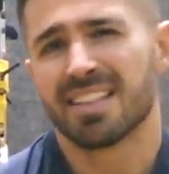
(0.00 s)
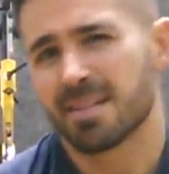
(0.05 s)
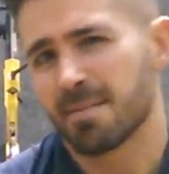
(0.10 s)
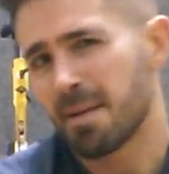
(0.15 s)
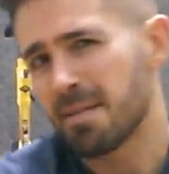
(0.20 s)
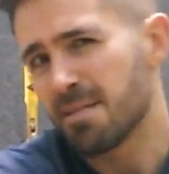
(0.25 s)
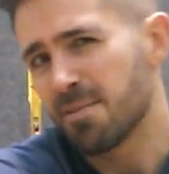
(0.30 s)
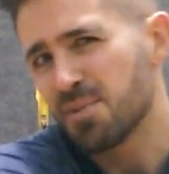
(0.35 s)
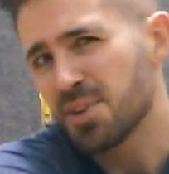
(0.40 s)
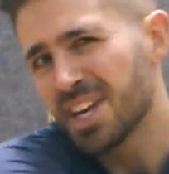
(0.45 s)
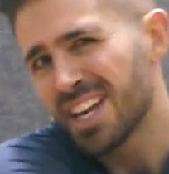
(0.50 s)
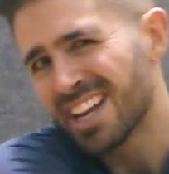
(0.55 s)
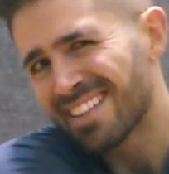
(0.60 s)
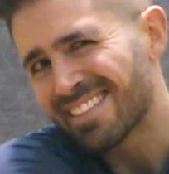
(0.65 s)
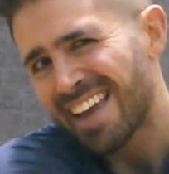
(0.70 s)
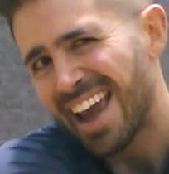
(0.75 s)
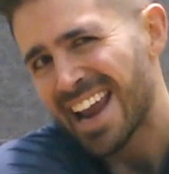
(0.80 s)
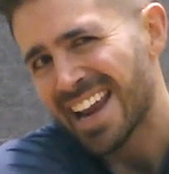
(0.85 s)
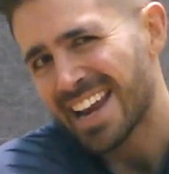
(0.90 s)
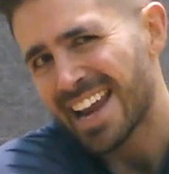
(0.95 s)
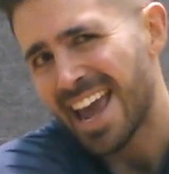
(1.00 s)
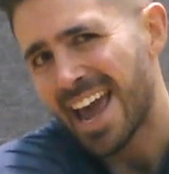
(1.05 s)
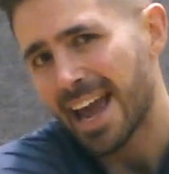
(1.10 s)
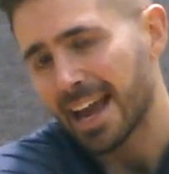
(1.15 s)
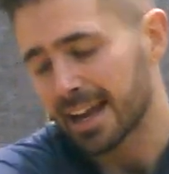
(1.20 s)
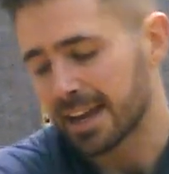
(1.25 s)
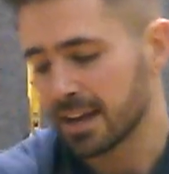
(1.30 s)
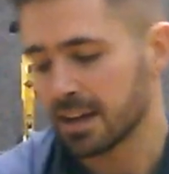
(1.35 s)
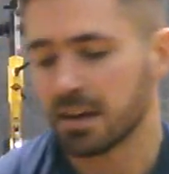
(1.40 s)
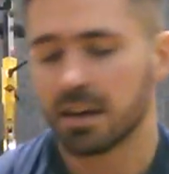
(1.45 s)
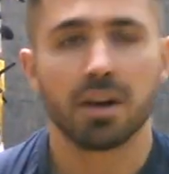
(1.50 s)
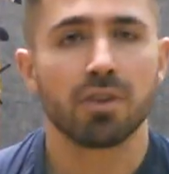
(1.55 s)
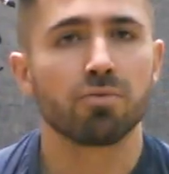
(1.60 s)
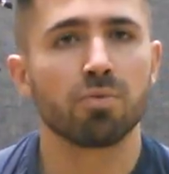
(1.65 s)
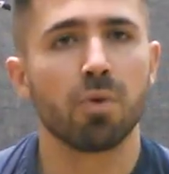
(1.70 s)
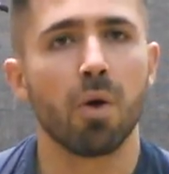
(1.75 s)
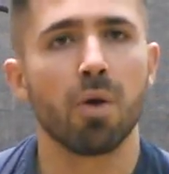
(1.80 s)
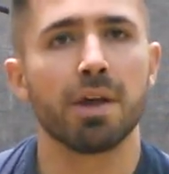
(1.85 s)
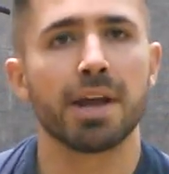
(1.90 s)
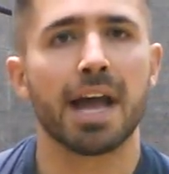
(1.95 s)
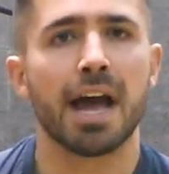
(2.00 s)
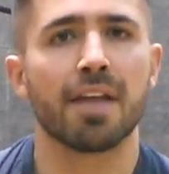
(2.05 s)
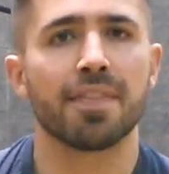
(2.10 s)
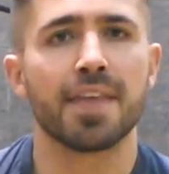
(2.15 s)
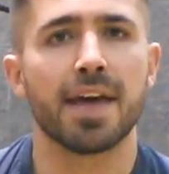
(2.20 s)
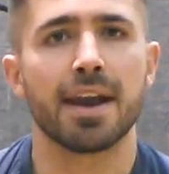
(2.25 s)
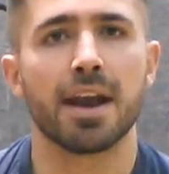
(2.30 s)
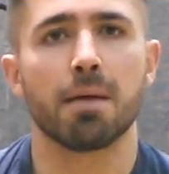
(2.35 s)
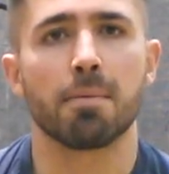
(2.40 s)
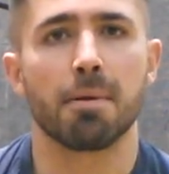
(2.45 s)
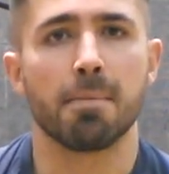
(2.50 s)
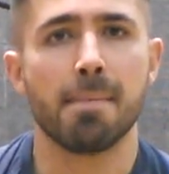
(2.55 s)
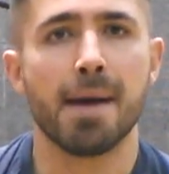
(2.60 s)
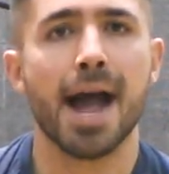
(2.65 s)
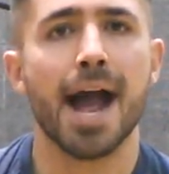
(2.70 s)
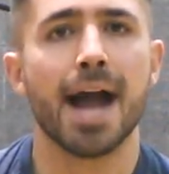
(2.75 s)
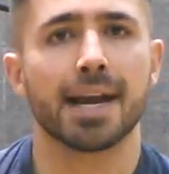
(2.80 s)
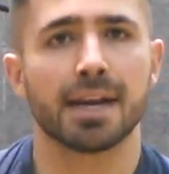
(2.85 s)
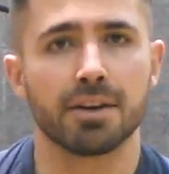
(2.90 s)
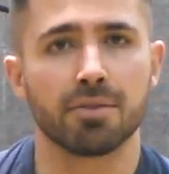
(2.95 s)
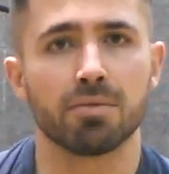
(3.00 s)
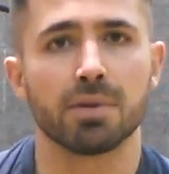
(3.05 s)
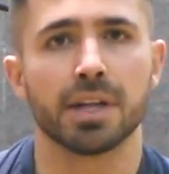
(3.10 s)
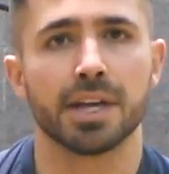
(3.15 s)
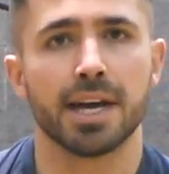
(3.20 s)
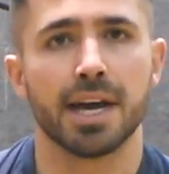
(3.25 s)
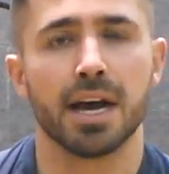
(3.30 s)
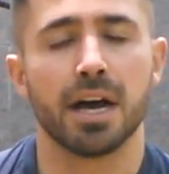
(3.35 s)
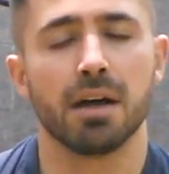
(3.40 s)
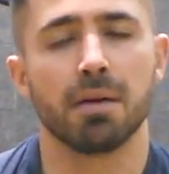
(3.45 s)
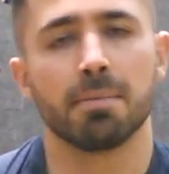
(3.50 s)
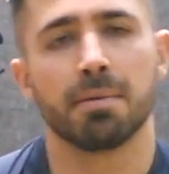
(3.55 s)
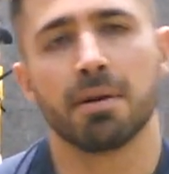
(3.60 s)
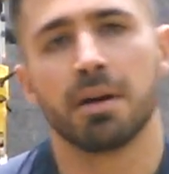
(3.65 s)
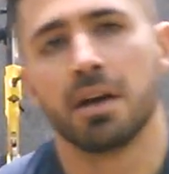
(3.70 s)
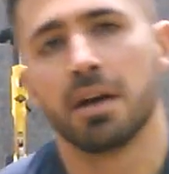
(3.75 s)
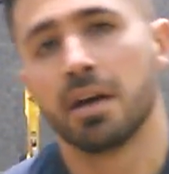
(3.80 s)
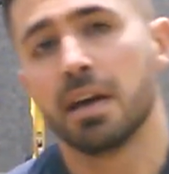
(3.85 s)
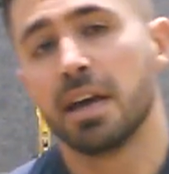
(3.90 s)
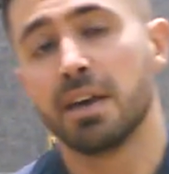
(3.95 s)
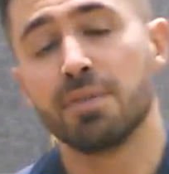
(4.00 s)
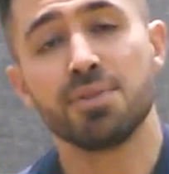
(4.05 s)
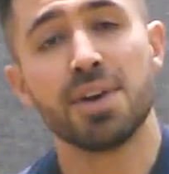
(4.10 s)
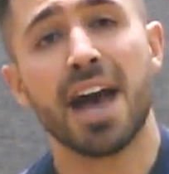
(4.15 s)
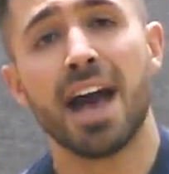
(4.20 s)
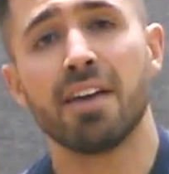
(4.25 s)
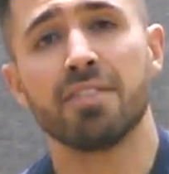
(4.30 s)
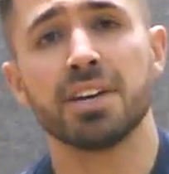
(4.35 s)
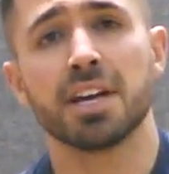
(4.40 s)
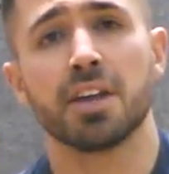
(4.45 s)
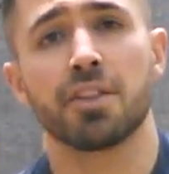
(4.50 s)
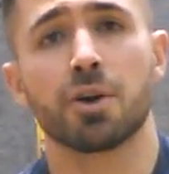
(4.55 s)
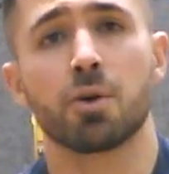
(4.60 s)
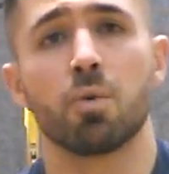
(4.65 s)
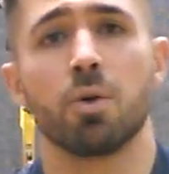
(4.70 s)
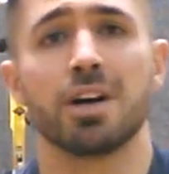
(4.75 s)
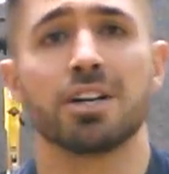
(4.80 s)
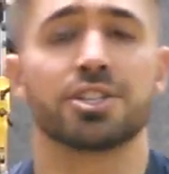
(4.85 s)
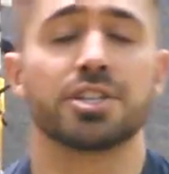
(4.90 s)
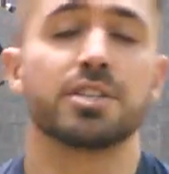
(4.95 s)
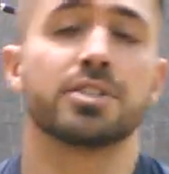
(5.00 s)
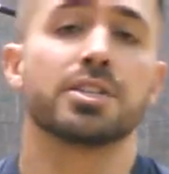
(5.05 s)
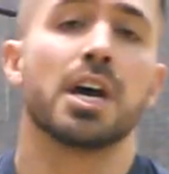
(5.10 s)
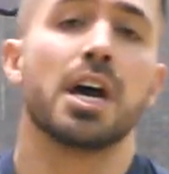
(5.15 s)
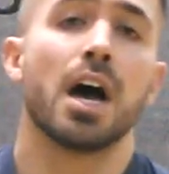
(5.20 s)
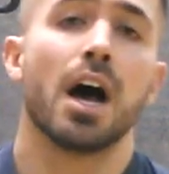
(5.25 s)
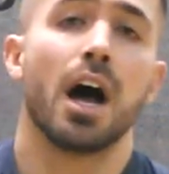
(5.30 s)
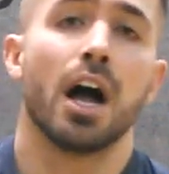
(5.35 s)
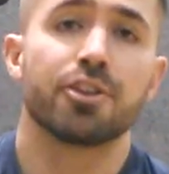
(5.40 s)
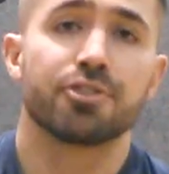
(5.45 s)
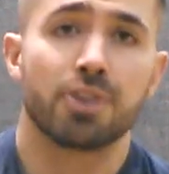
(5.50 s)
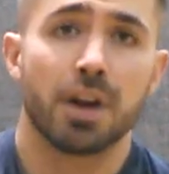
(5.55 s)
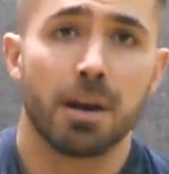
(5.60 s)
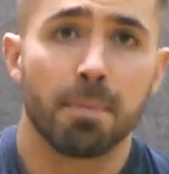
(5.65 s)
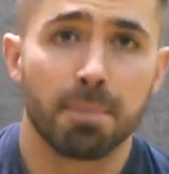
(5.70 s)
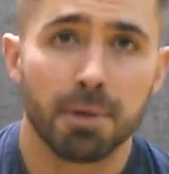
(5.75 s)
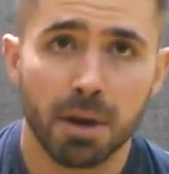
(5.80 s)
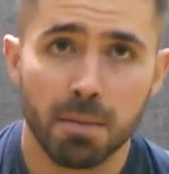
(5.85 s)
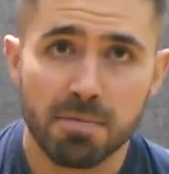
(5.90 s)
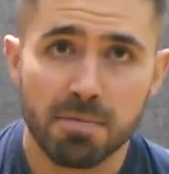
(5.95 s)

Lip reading: Sometimes if you get a tight neck, rolling out that upper back can really help. If you have any other questions, I'll try to put